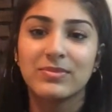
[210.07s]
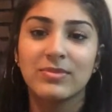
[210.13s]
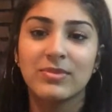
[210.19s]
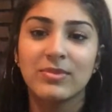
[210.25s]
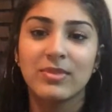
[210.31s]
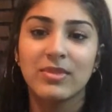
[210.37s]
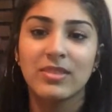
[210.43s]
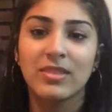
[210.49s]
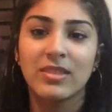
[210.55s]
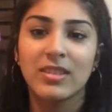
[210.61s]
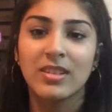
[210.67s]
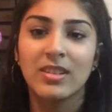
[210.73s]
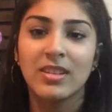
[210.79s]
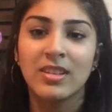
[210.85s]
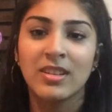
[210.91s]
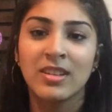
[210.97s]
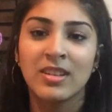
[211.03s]

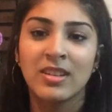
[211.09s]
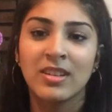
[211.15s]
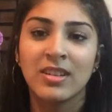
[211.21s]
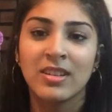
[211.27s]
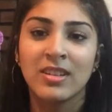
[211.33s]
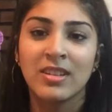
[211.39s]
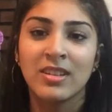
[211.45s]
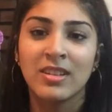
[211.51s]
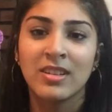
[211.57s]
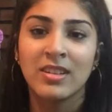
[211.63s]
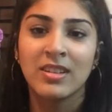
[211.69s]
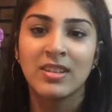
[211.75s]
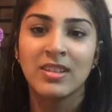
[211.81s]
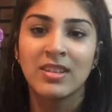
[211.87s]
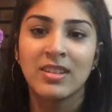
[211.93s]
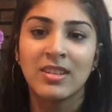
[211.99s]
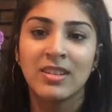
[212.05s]

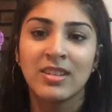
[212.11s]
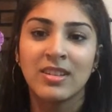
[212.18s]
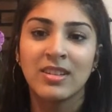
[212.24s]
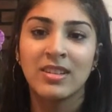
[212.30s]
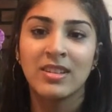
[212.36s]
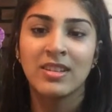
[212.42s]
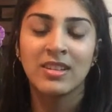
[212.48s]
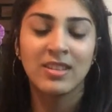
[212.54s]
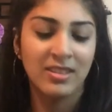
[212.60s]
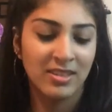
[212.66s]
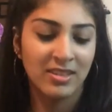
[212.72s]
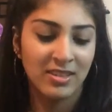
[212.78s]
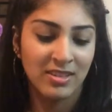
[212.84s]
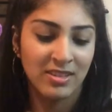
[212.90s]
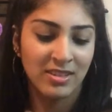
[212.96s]
(no one is talking)